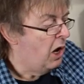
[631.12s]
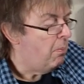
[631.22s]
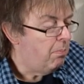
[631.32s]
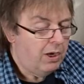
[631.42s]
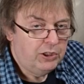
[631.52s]

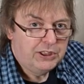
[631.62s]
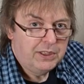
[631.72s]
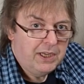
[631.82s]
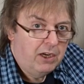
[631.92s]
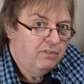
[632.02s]
Most
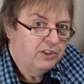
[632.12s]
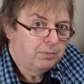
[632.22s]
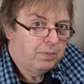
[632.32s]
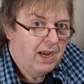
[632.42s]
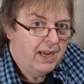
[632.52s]
of the
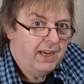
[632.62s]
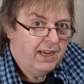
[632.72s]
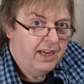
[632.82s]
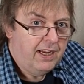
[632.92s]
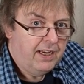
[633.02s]
overspray
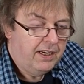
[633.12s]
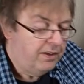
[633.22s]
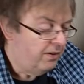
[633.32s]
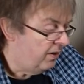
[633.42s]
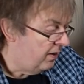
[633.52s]

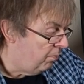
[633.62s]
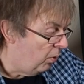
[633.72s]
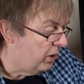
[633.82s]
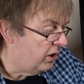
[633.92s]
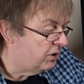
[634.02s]
in
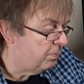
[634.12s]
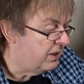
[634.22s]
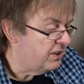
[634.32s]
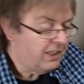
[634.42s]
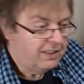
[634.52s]
borderless
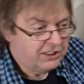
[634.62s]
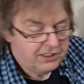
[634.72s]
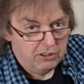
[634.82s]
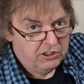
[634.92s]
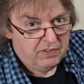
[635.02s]
printing, and this
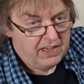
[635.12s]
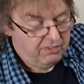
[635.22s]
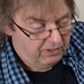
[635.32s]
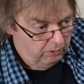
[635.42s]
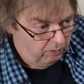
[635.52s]
goes for
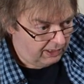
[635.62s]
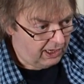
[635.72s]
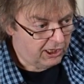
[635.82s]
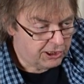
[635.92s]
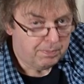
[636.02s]
even
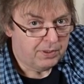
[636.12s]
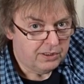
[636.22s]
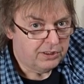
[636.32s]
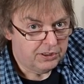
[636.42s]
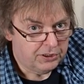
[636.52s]
large
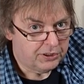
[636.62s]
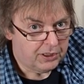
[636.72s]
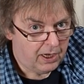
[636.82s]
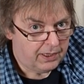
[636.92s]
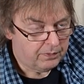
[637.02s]
printers
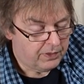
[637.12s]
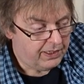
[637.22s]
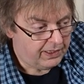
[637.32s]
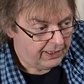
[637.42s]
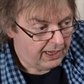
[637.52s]
like
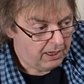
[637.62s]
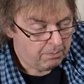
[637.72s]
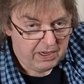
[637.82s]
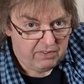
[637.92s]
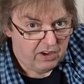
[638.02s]
the
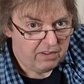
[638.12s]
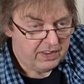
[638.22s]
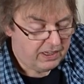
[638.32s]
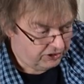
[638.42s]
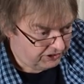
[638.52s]

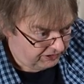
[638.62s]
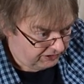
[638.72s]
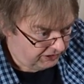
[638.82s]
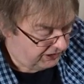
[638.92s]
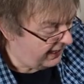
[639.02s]
P5000
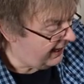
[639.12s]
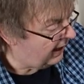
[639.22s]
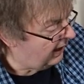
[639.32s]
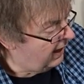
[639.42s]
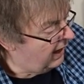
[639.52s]
that's here,